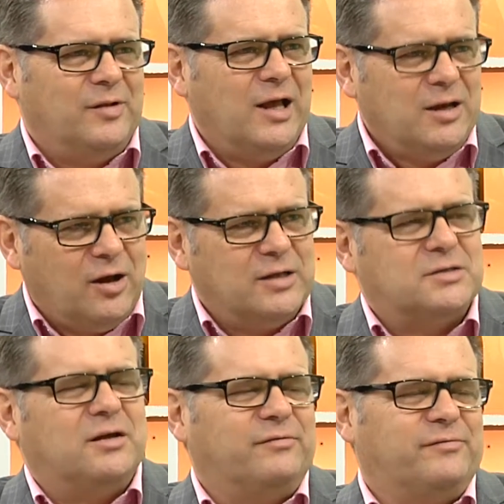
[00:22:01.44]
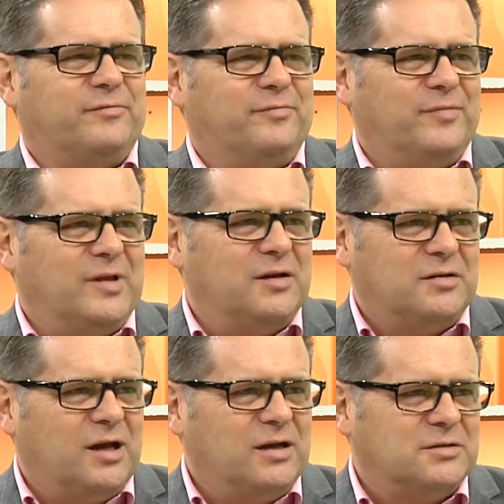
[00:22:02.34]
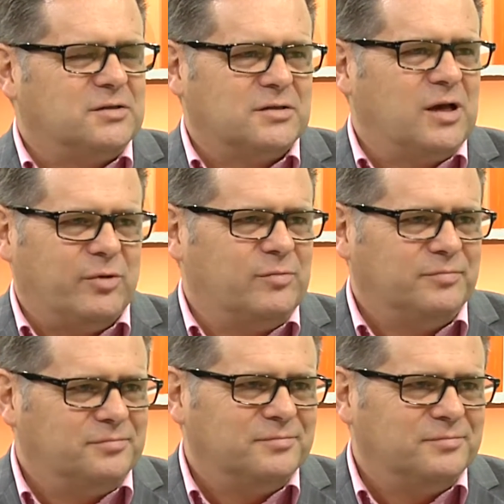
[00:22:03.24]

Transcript: Late night stuff, the entertainers just come and